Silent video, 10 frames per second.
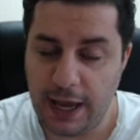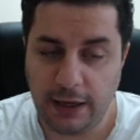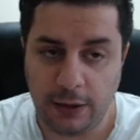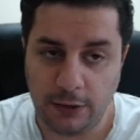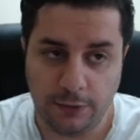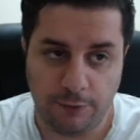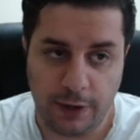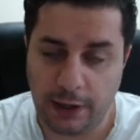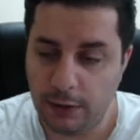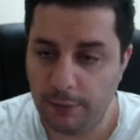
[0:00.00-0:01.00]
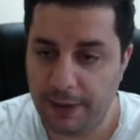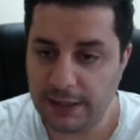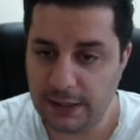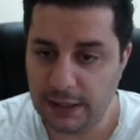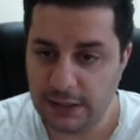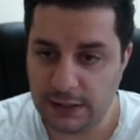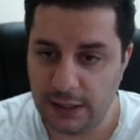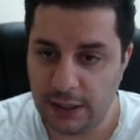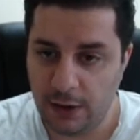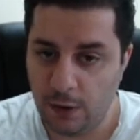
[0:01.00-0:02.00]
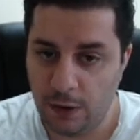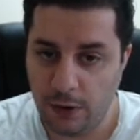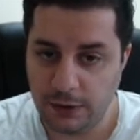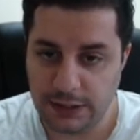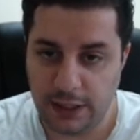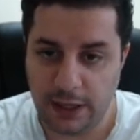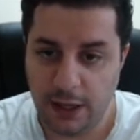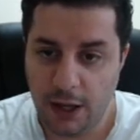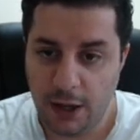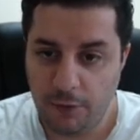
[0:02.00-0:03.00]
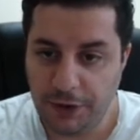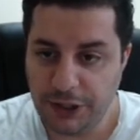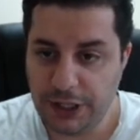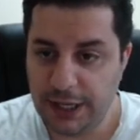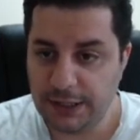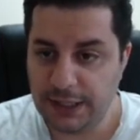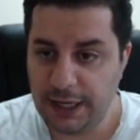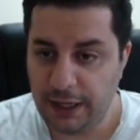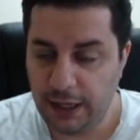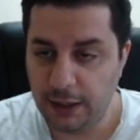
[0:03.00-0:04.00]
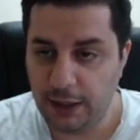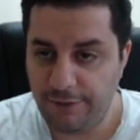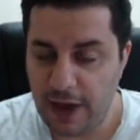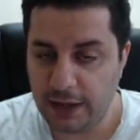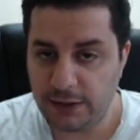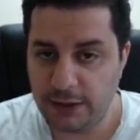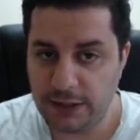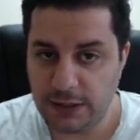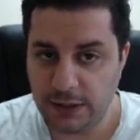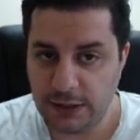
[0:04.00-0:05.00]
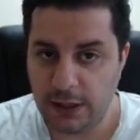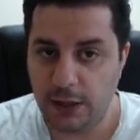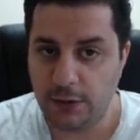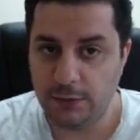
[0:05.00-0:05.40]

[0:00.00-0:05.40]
on regular basis all those regens and healing factors. So,